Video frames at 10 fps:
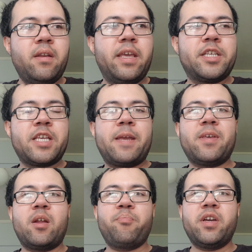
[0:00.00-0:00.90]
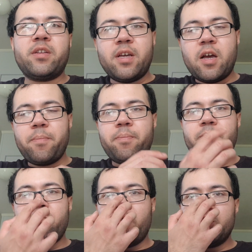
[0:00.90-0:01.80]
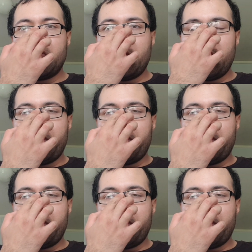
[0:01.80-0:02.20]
Next game that I picked up, also